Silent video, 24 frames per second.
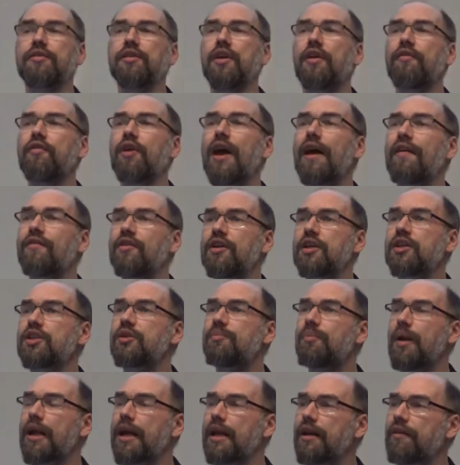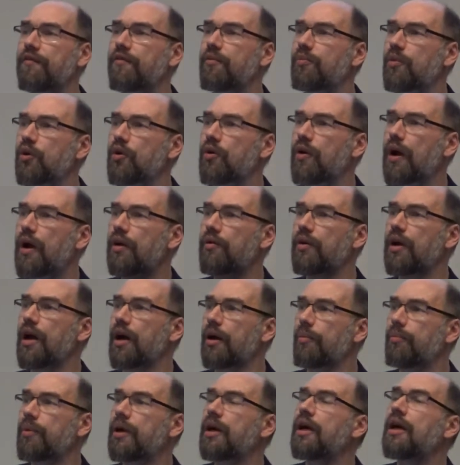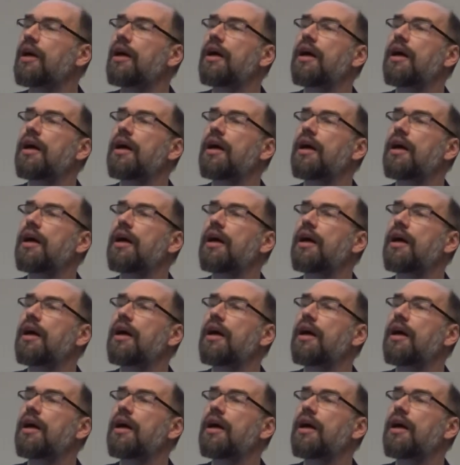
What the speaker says: if you have to explain it from the ground up,